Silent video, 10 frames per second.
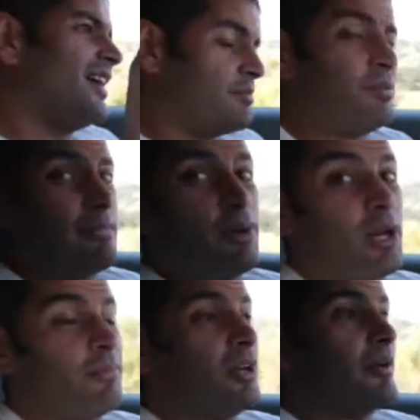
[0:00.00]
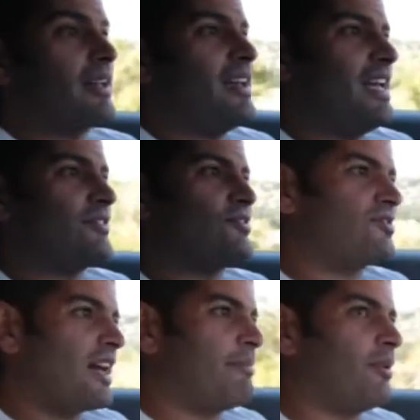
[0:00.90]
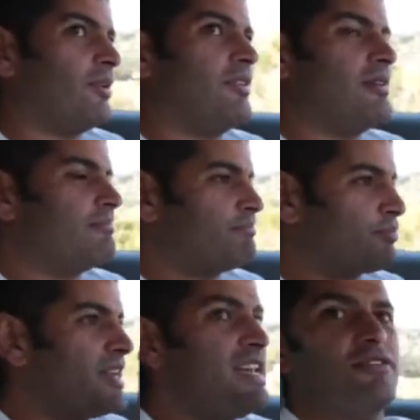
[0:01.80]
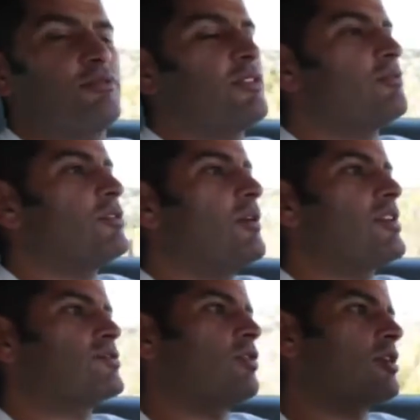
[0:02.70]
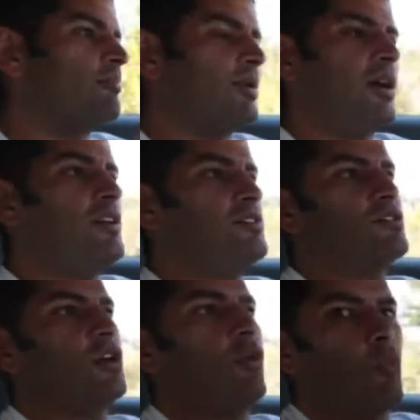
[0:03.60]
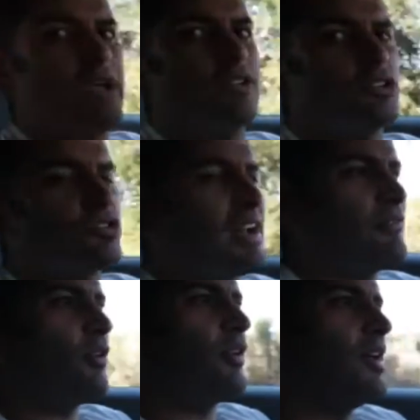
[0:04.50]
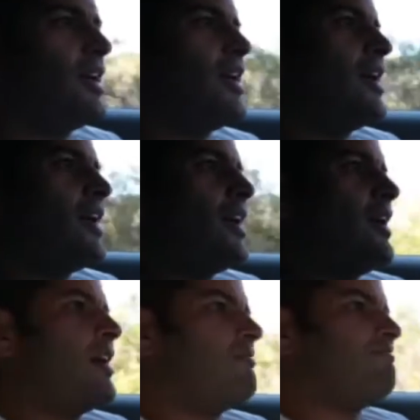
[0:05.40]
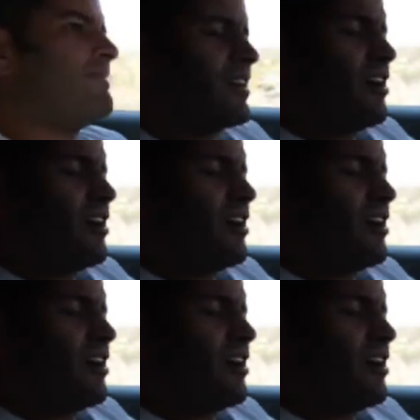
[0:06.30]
it's pretty mind-blowing. It's supple, breathes with the road, it's got compliance, it's got wheel travel. I